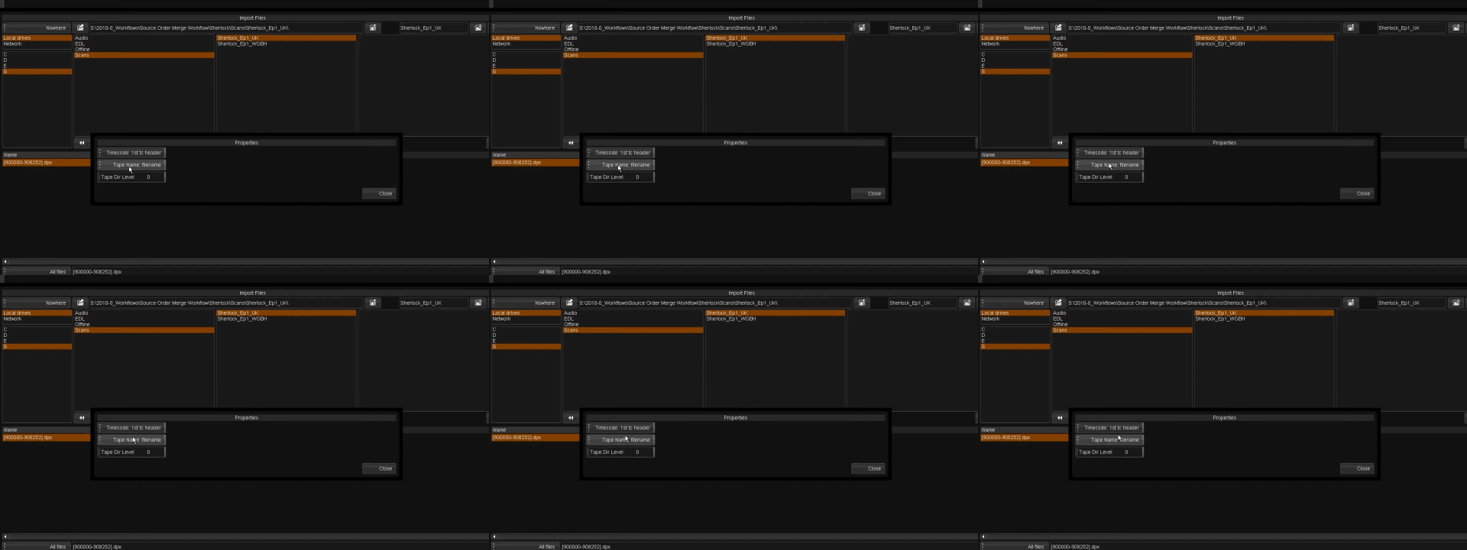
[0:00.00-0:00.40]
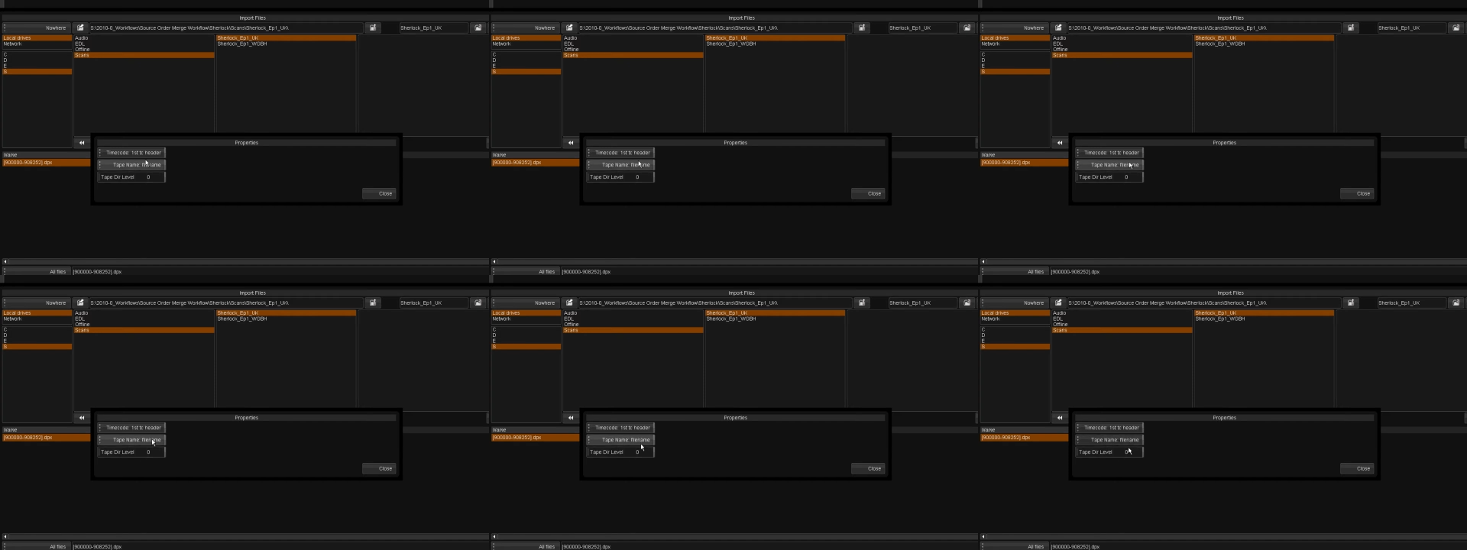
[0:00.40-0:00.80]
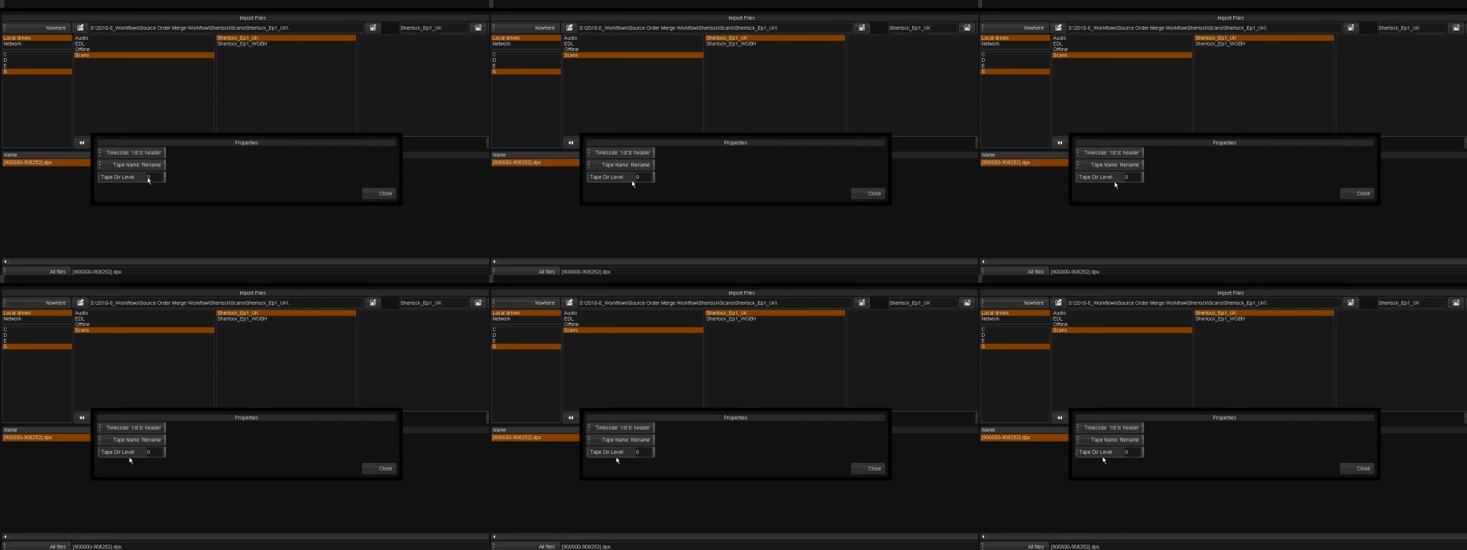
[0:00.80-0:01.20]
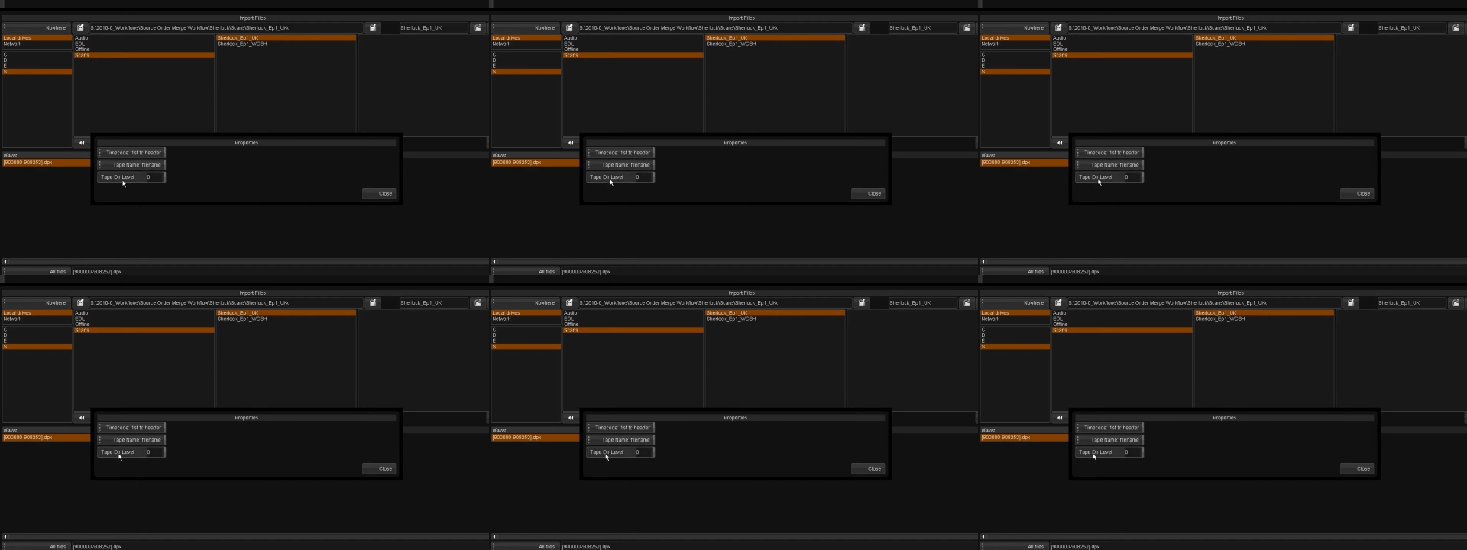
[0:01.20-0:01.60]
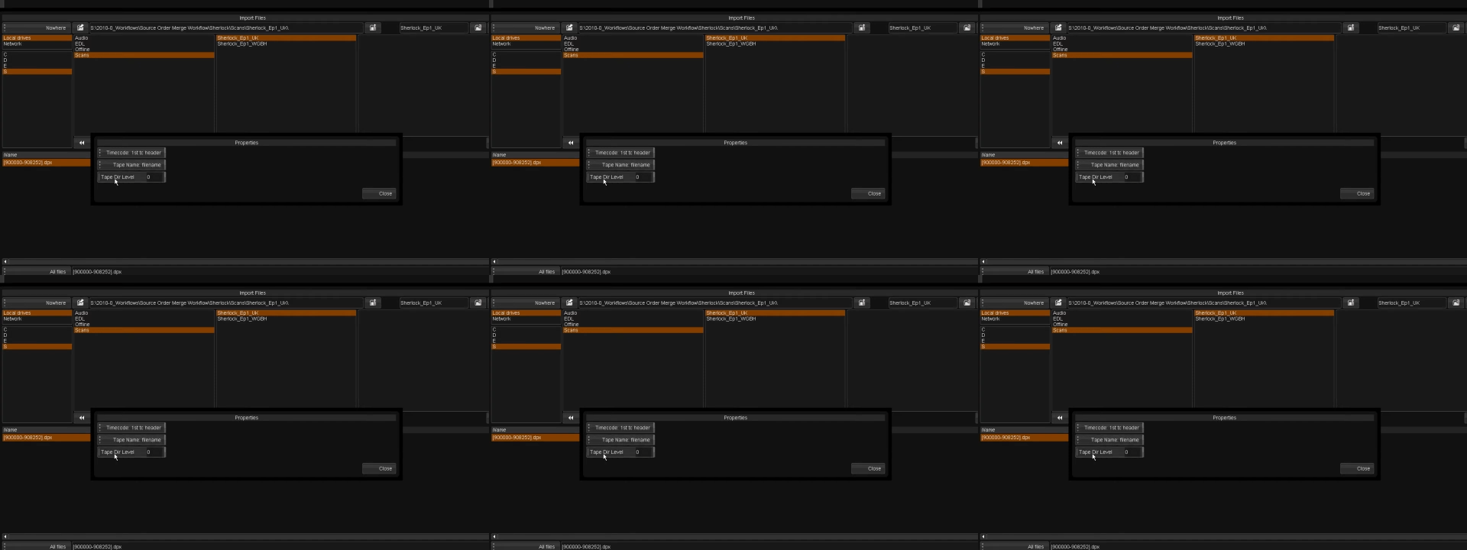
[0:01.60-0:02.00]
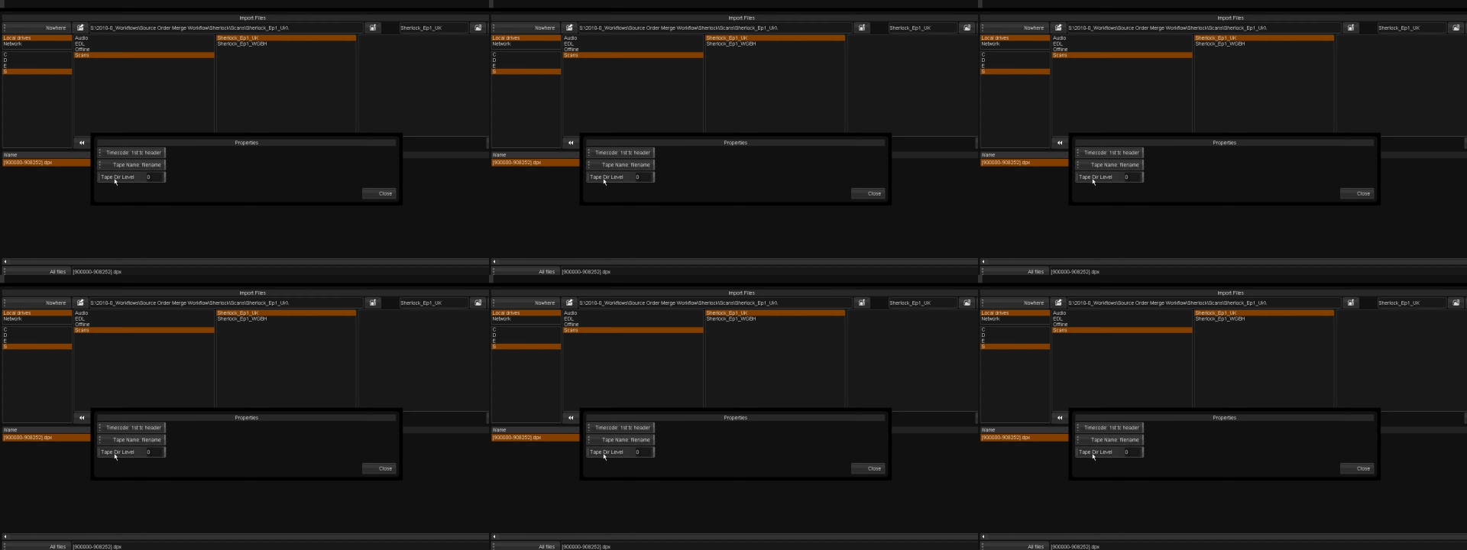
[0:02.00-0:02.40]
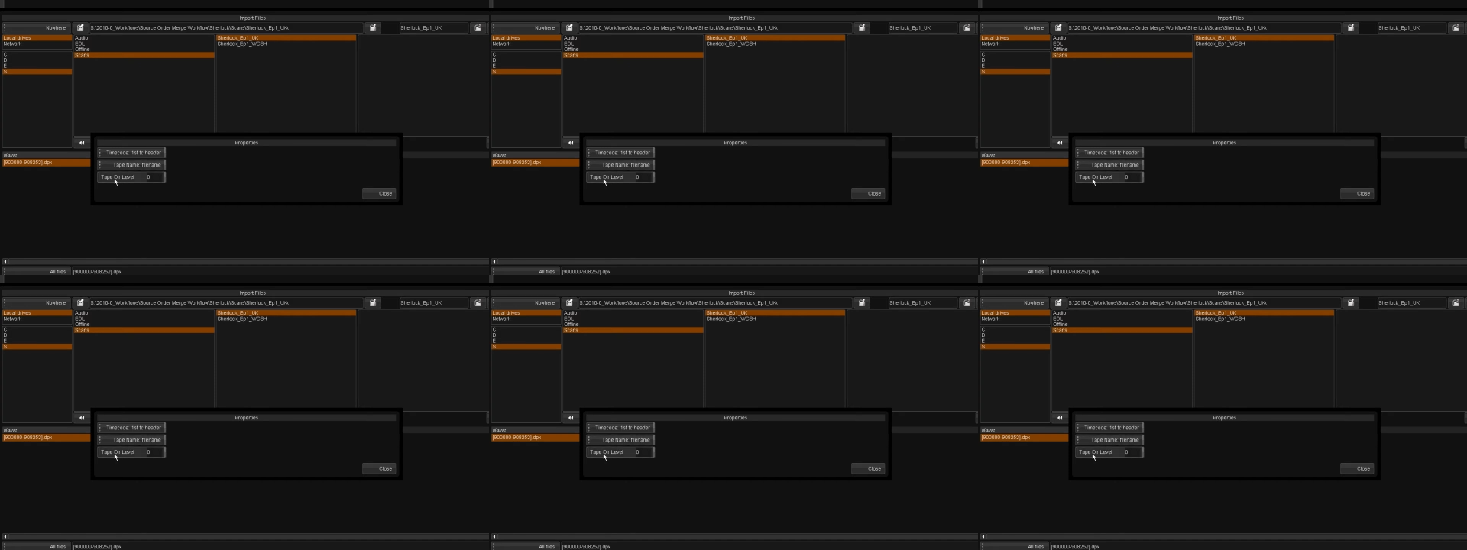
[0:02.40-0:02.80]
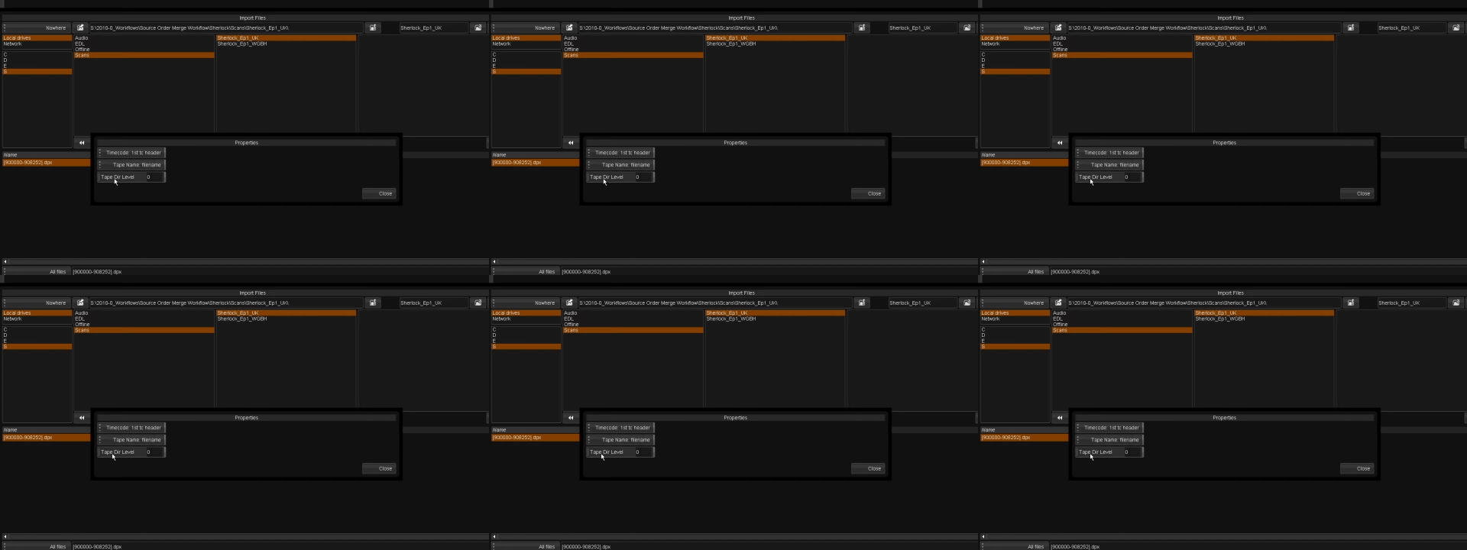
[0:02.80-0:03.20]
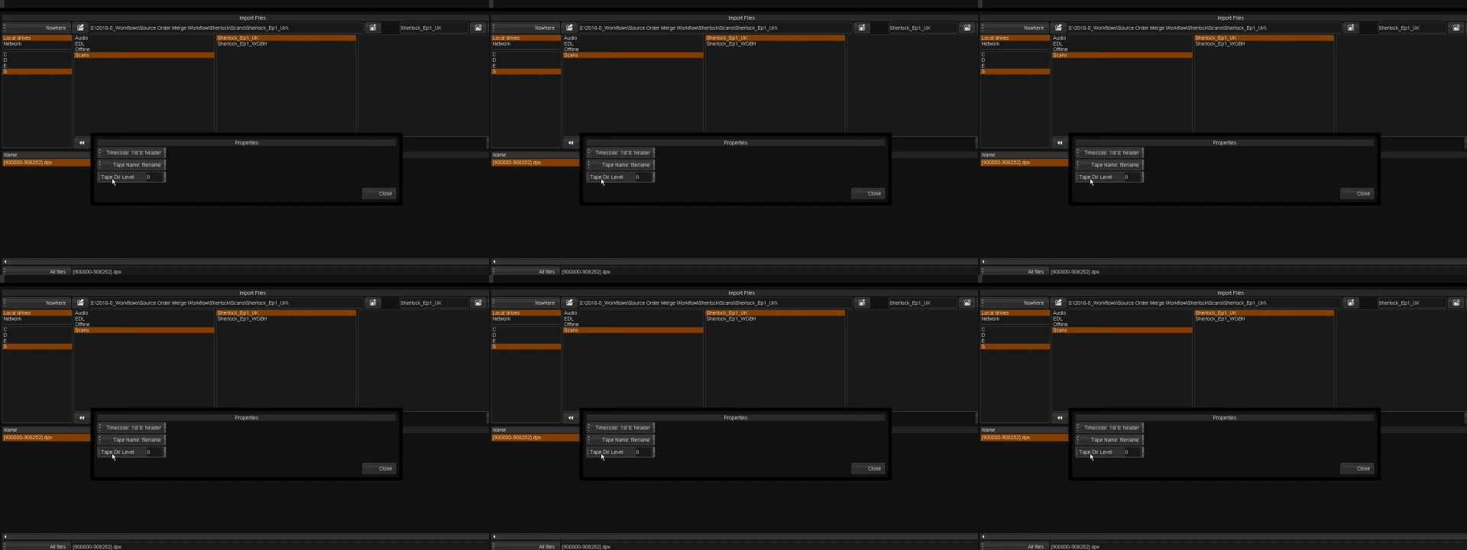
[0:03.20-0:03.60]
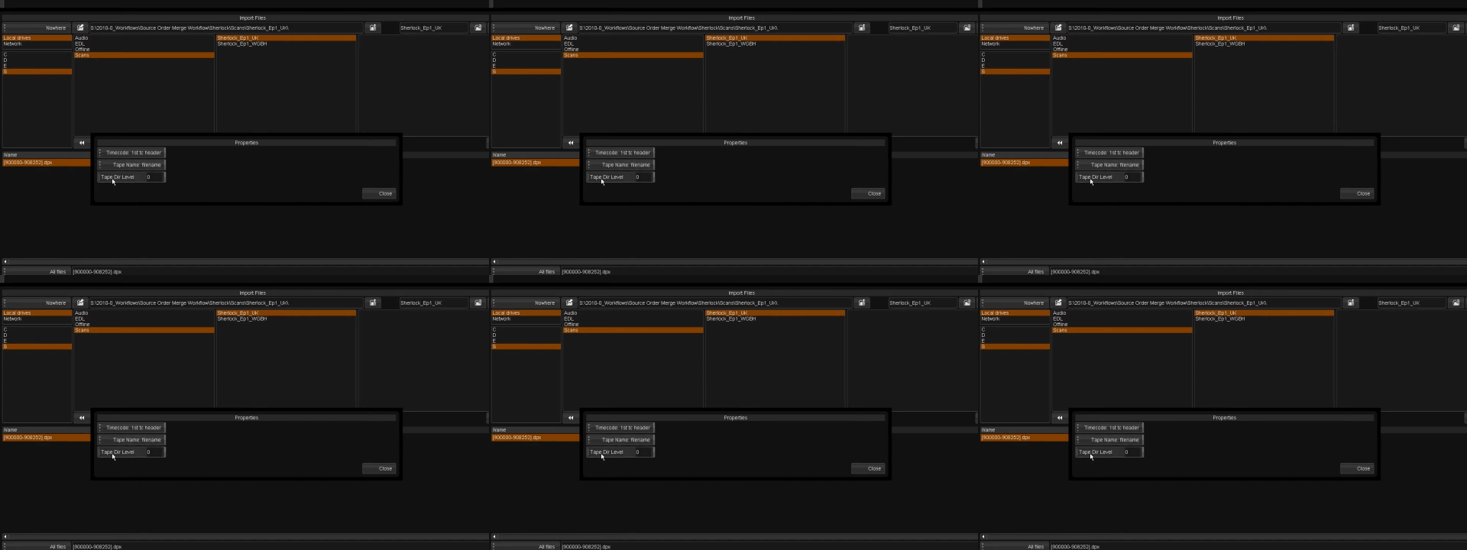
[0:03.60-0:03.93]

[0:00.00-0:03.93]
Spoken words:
Nobody's mouth can be seen.